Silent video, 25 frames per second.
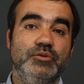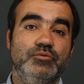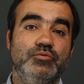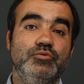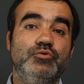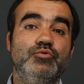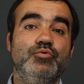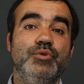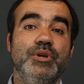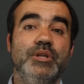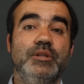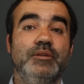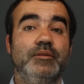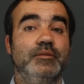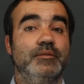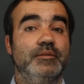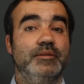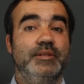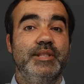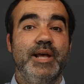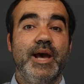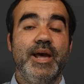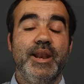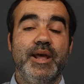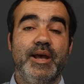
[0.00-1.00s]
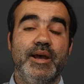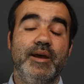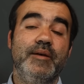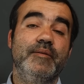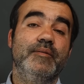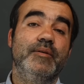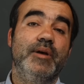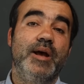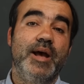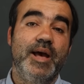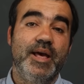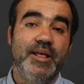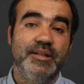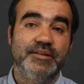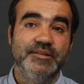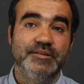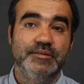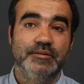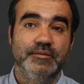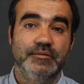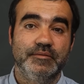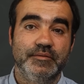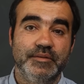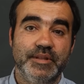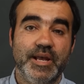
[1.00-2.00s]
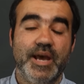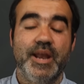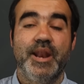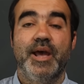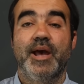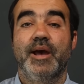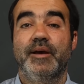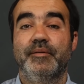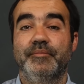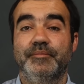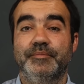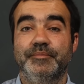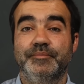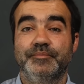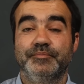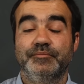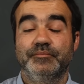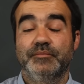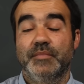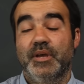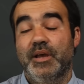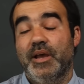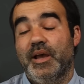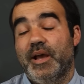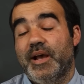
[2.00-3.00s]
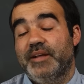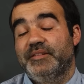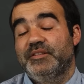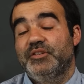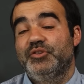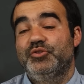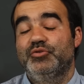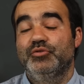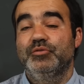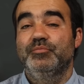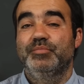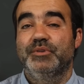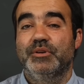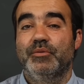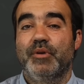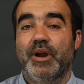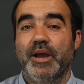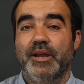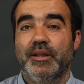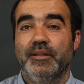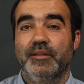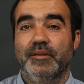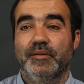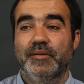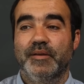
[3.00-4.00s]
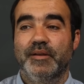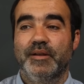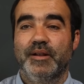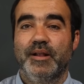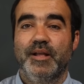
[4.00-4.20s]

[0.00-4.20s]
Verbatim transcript: to treat data as data as it should be, right?